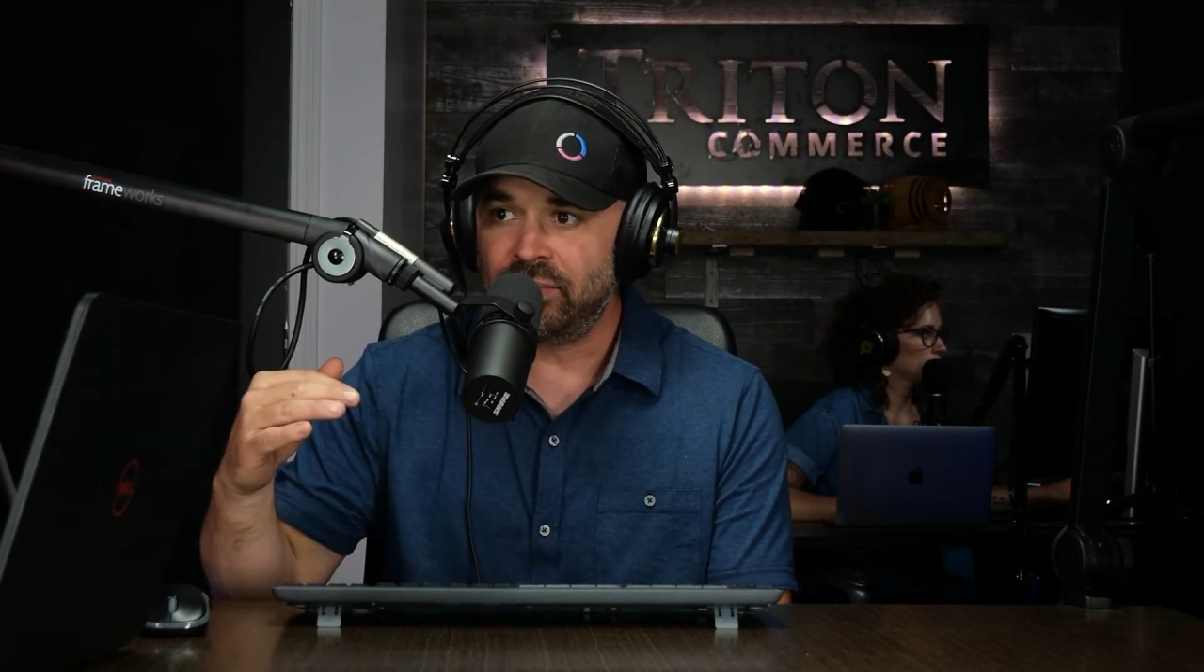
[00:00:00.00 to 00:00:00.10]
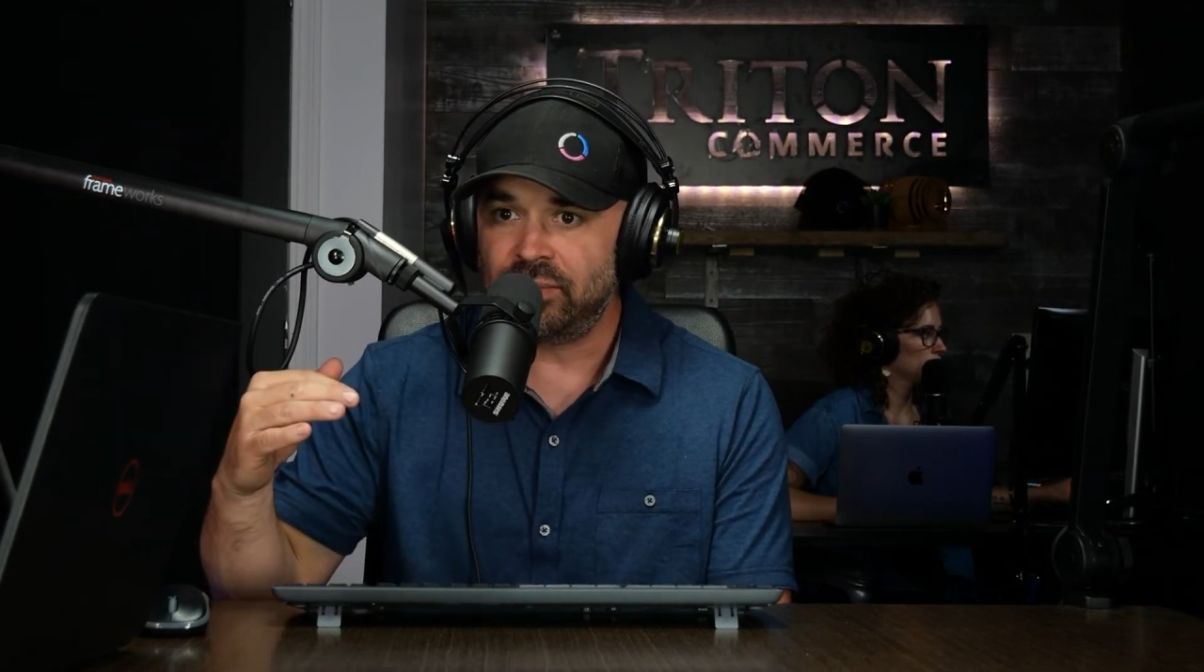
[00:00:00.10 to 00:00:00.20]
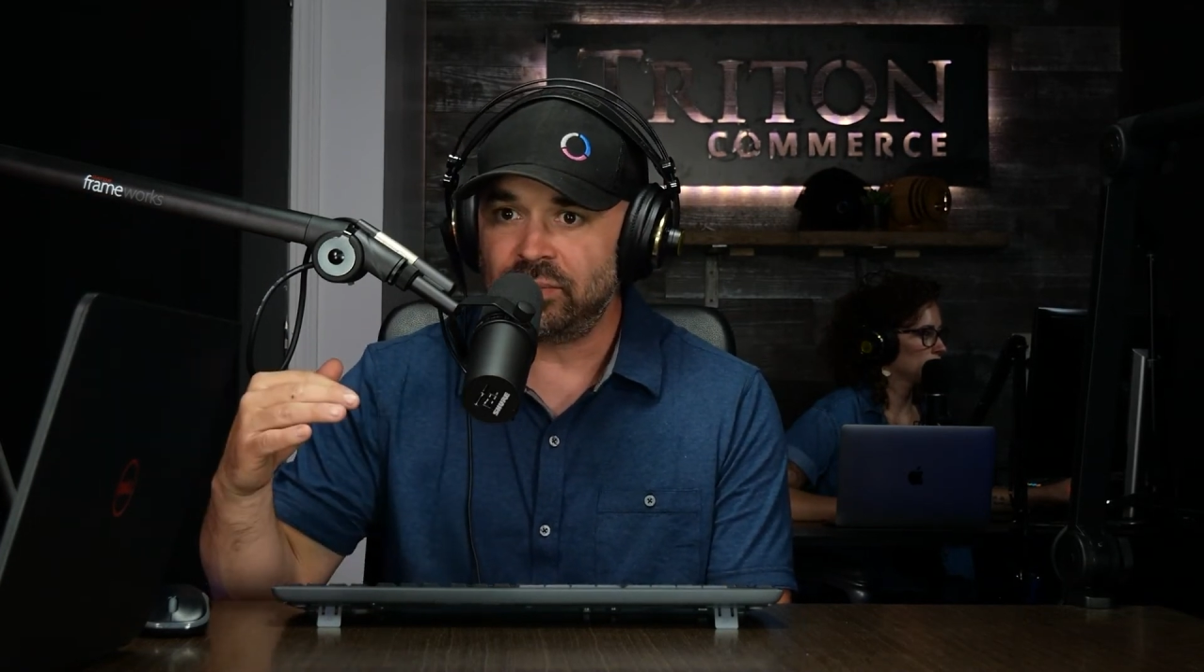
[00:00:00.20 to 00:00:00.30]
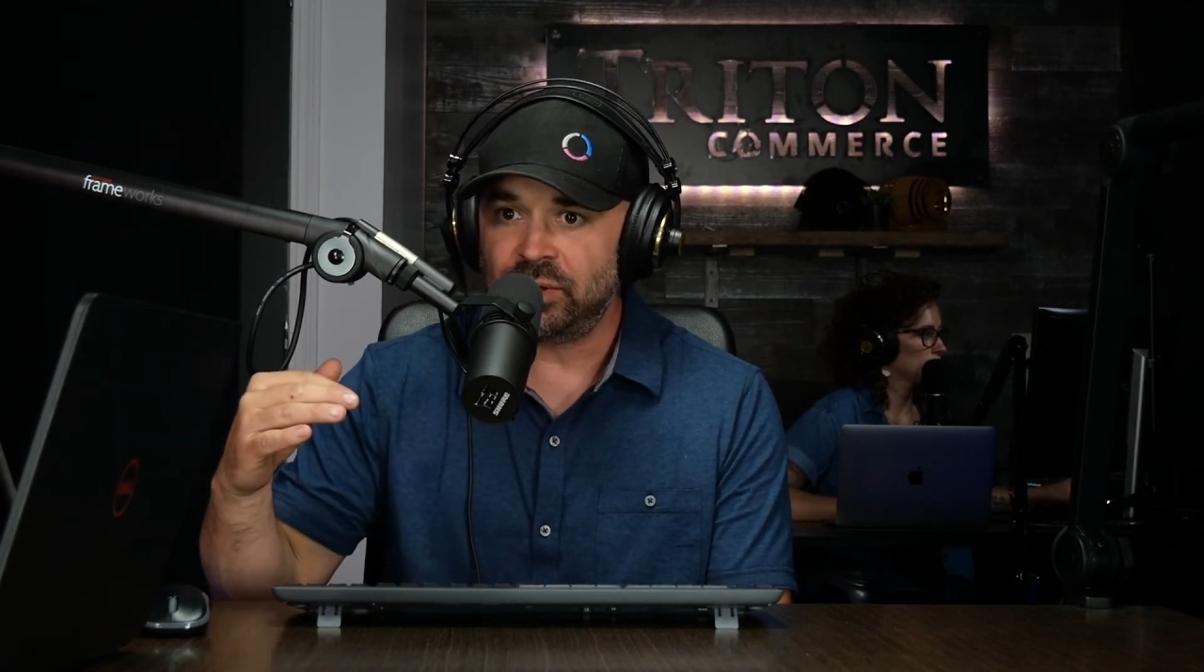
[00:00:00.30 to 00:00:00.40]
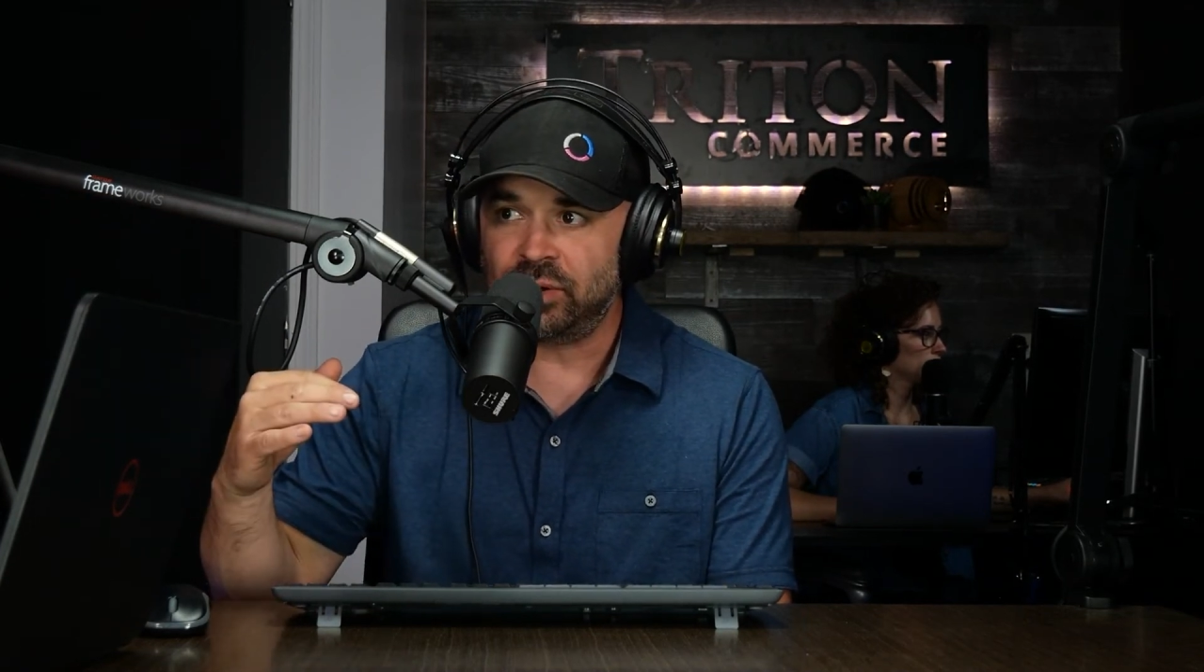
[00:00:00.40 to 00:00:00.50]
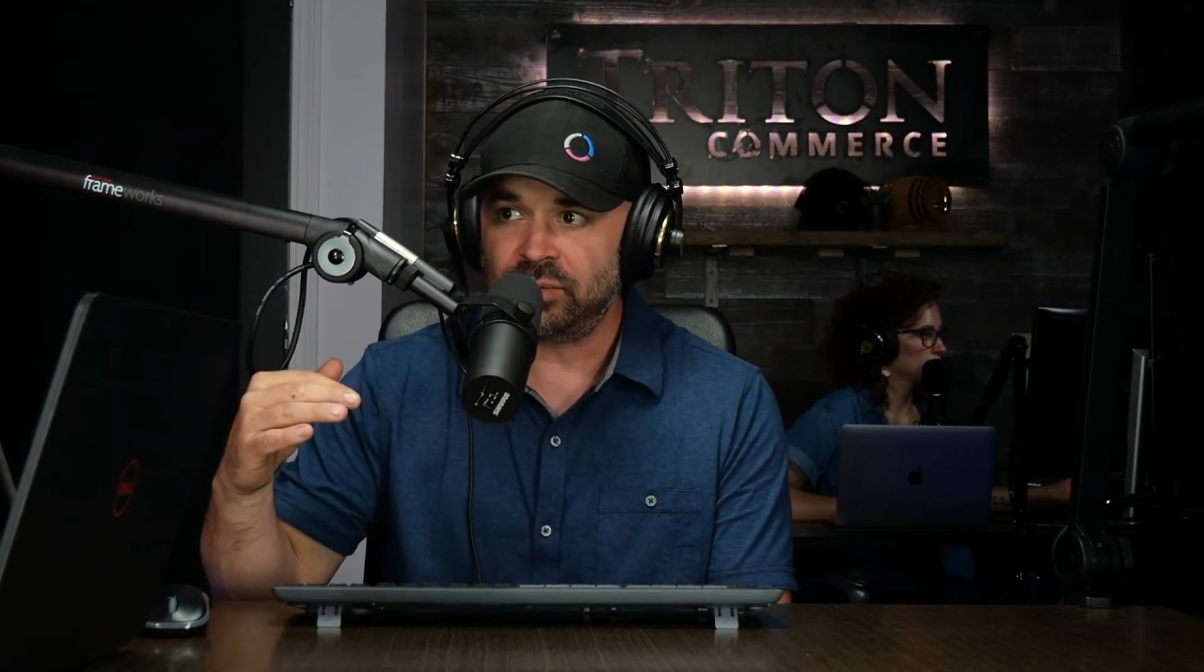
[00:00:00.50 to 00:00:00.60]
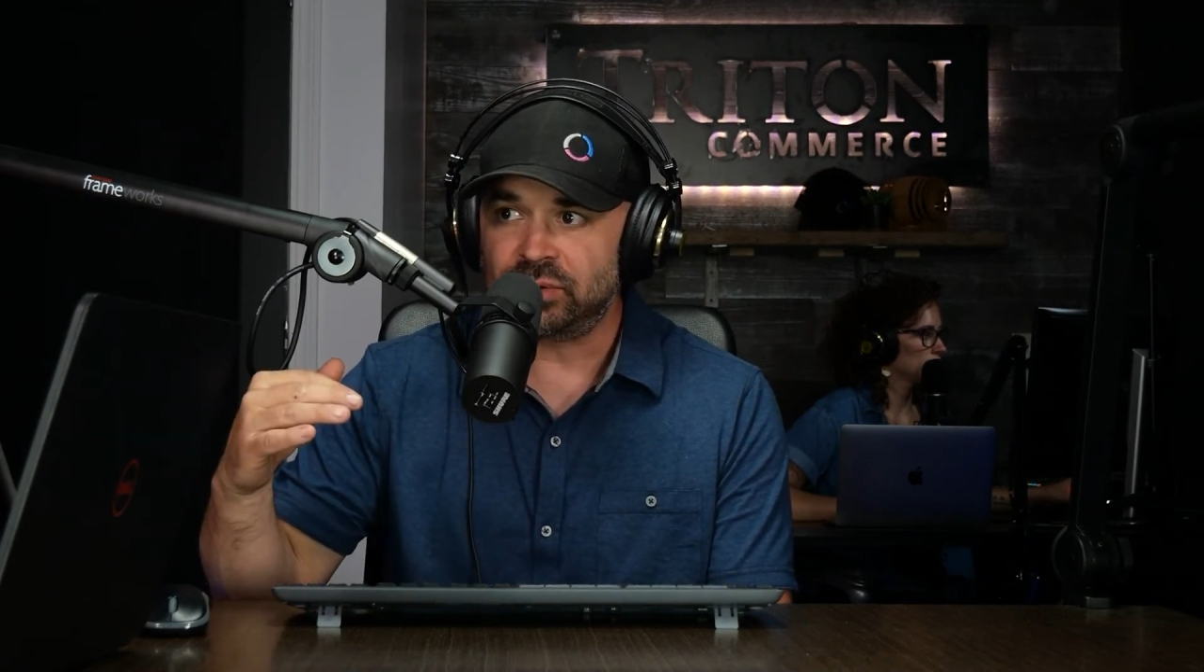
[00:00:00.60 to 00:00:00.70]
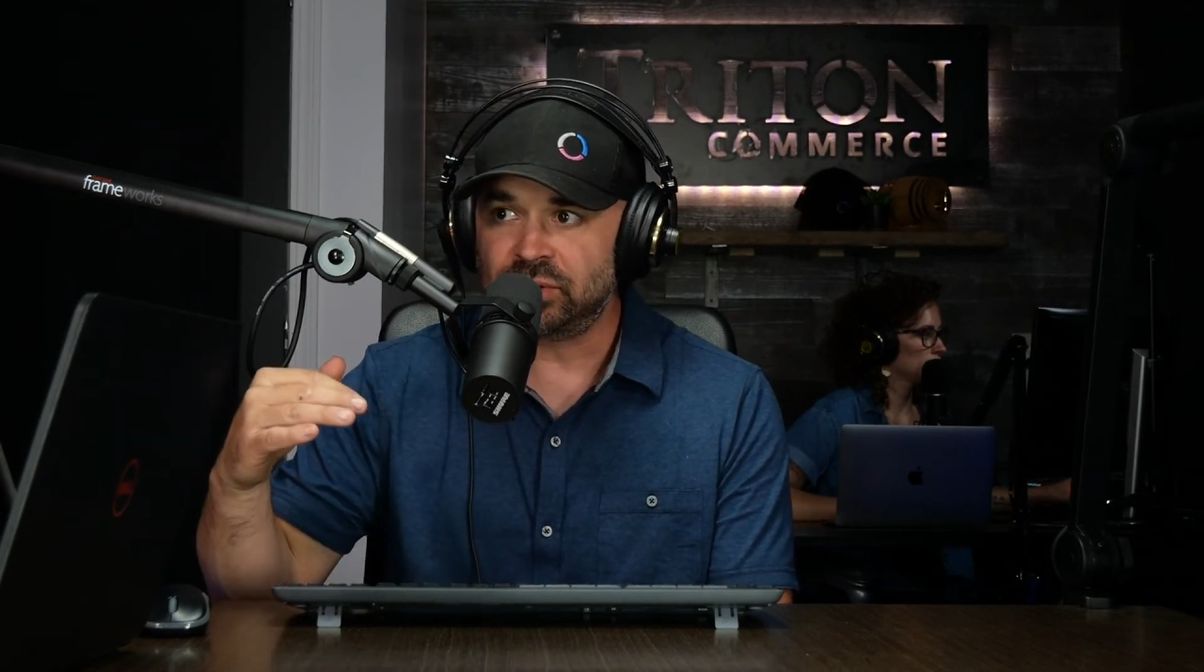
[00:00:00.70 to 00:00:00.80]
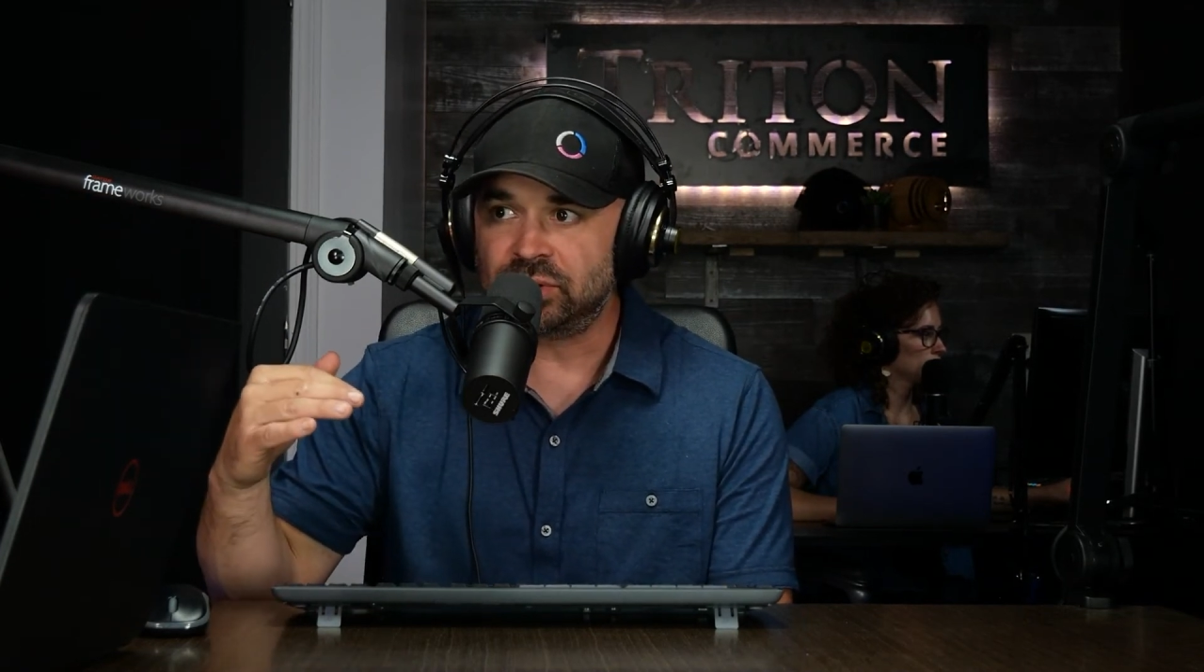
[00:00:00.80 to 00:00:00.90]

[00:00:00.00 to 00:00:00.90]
you know,